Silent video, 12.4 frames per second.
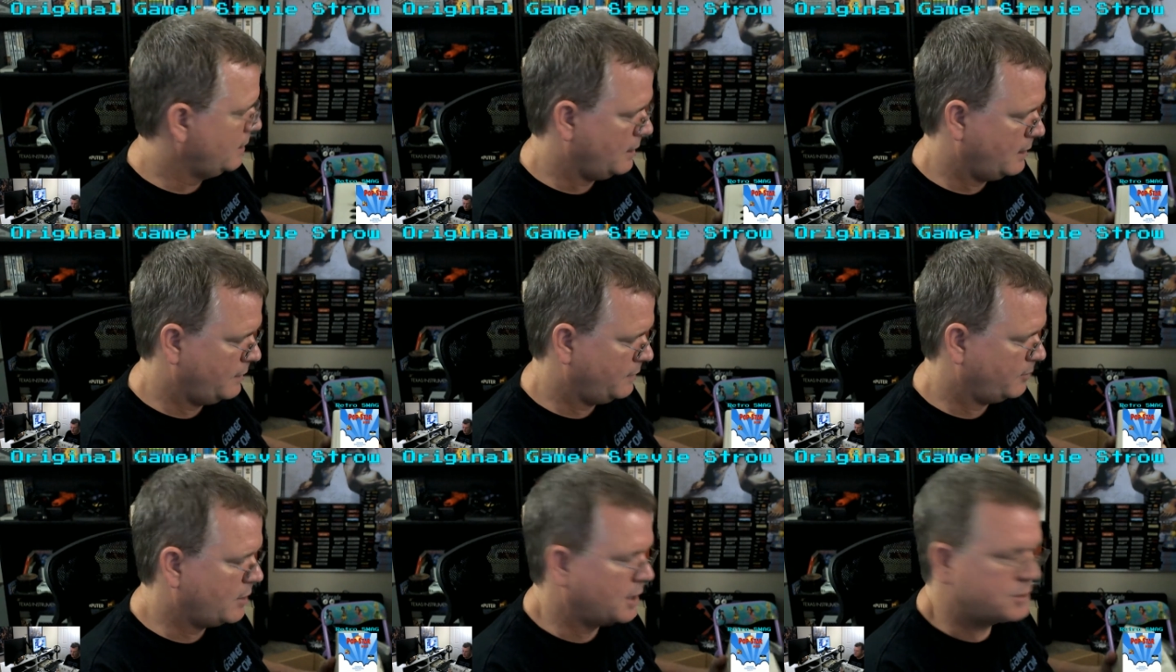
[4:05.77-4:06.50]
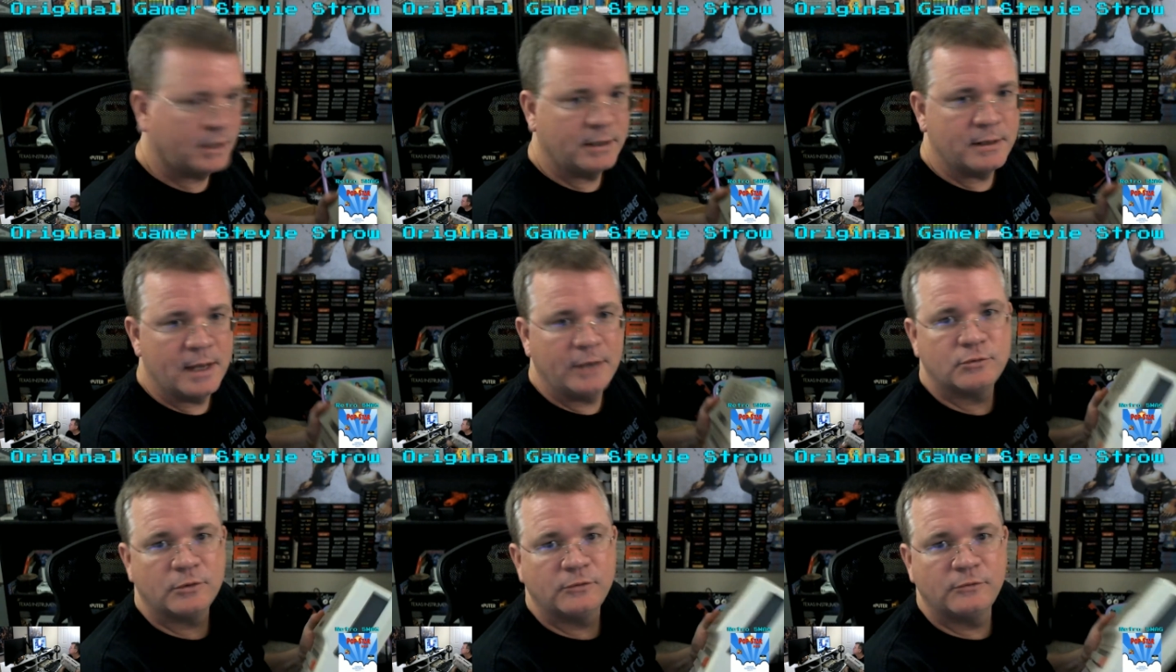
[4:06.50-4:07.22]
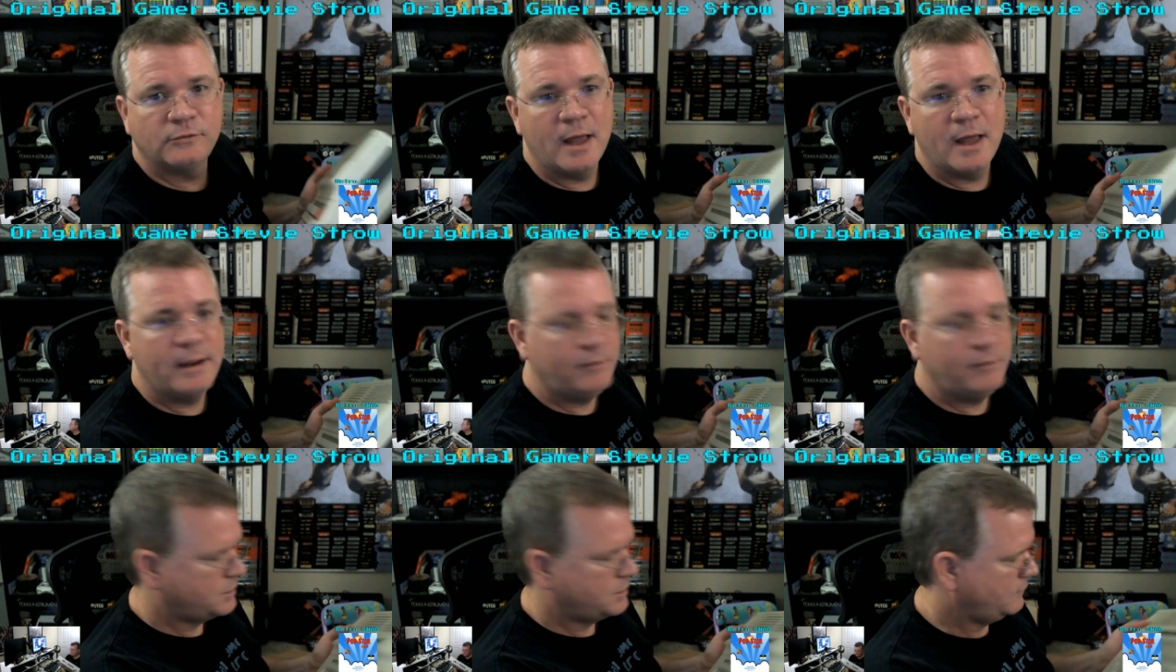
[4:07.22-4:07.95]
the project
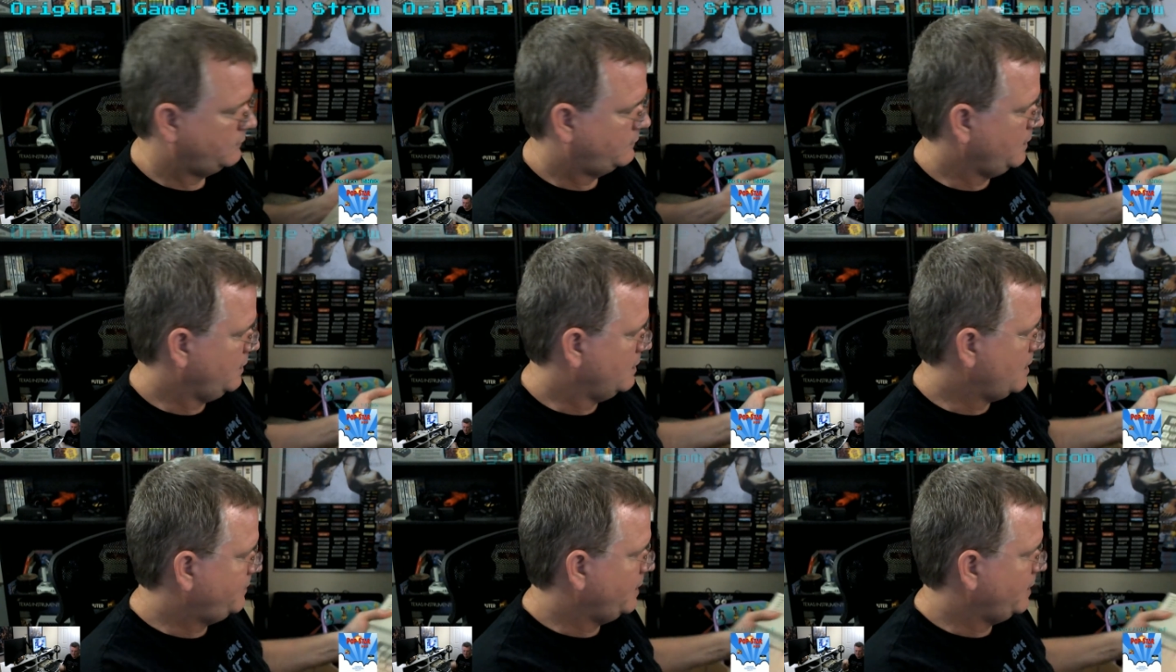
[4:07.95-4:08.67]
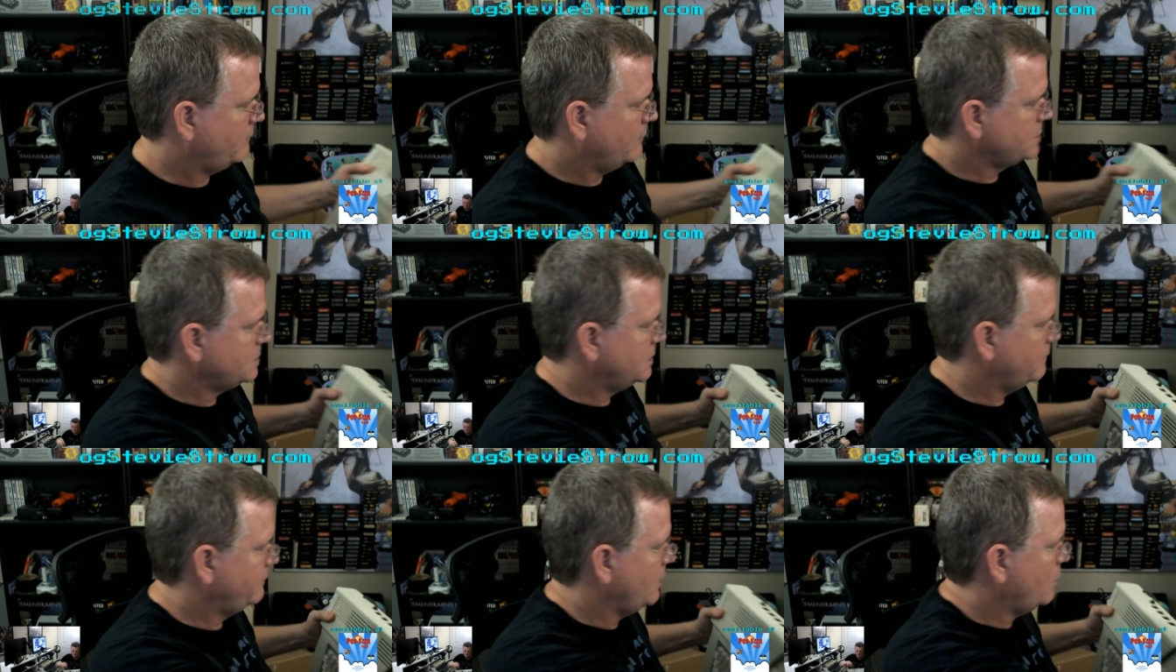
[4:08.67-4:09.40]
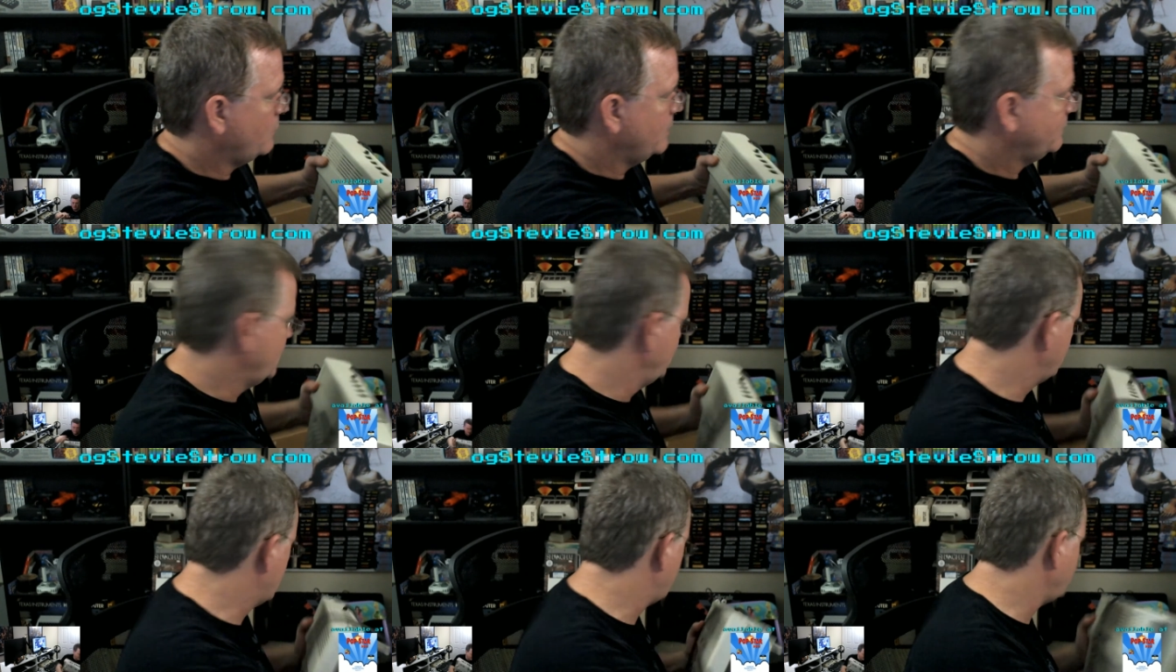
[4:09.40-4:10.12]
NitrOS9, which is the updated version of the OS
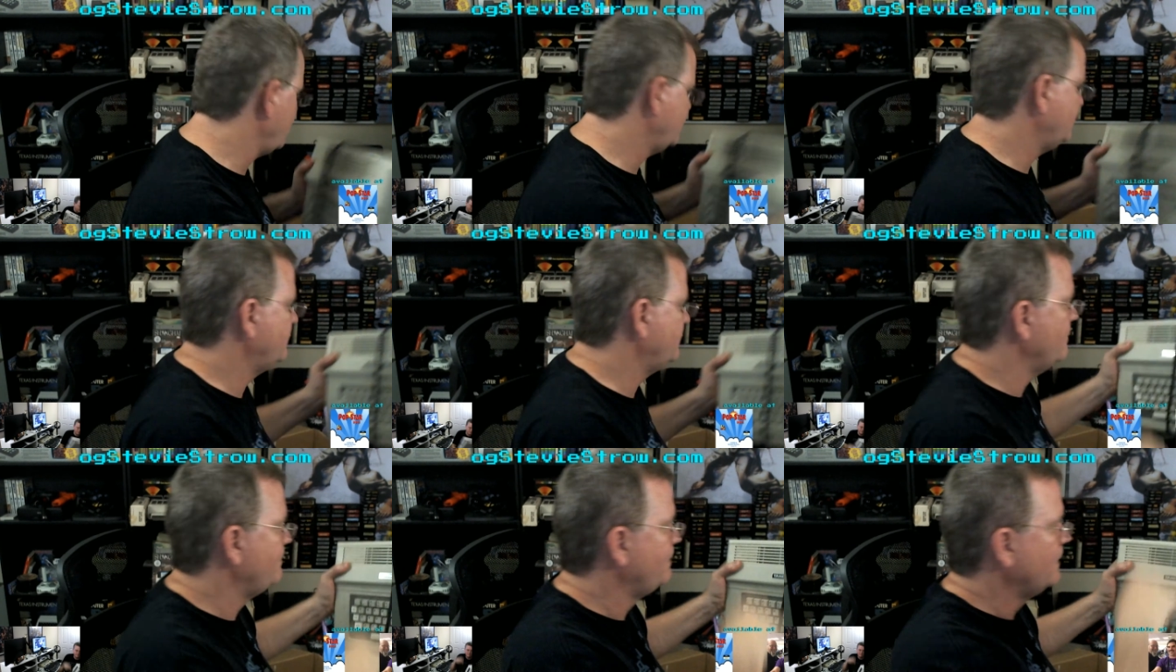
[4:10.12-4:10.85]
9 operating system.